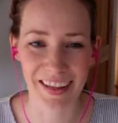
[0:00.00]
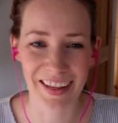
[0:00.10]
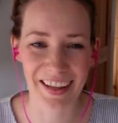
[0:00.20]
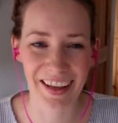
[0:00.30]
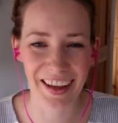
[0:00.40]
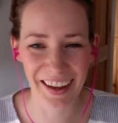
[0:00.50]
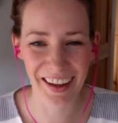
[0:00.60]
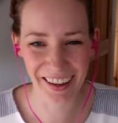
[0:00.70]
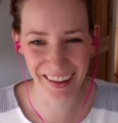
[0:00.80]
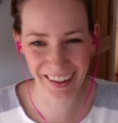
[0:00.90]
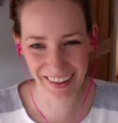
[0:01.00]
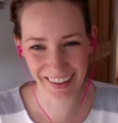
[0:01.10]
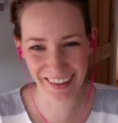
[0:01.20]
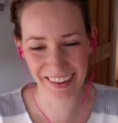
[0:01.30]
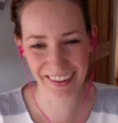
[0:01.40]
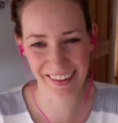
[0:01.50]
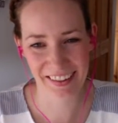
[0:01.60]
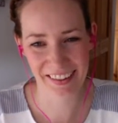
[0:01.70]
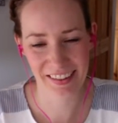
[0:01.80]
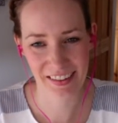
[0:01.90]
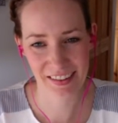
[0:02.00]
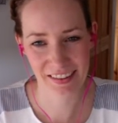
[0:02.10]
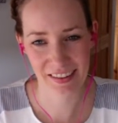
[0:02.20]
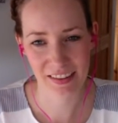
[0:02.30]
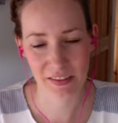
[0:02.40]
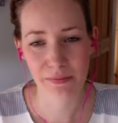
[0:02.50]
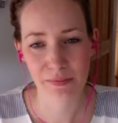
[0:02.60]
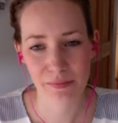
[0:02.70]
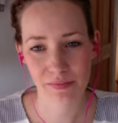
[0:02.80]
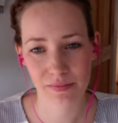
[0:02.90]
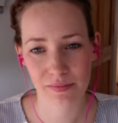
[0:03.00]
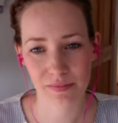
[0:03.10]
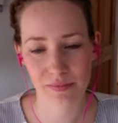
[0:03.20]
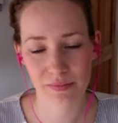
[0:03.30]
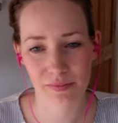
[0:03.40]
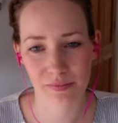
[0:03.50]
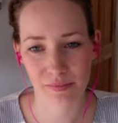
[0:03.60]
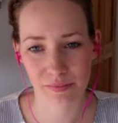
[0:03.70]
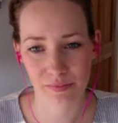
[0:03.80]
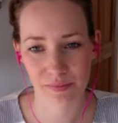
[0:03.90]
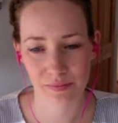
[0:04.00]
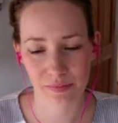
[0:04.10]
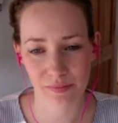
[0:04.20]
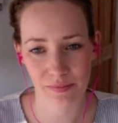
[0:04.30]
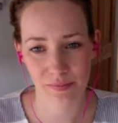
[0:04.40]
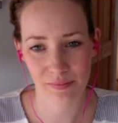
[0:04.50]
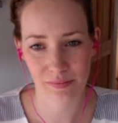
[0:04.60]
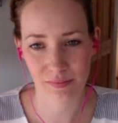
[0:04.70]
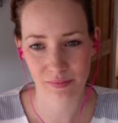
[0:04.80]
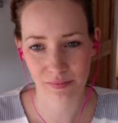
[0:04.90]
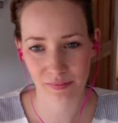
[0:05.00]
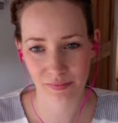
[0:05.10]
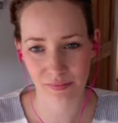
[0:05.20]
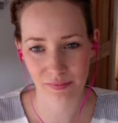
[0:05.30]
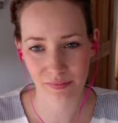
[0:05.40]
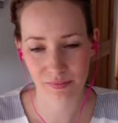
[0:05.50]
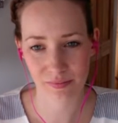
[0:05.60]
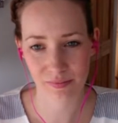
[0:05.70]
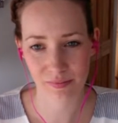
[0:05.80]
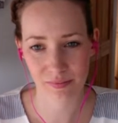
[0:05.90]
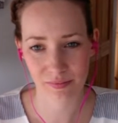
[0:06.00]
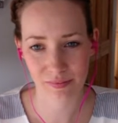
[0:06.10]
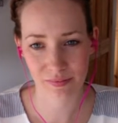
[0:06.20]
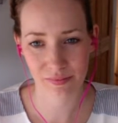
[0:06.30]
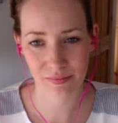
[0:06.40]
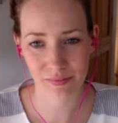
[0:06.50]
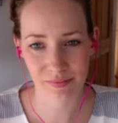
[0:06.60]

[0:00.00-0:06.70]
(silent)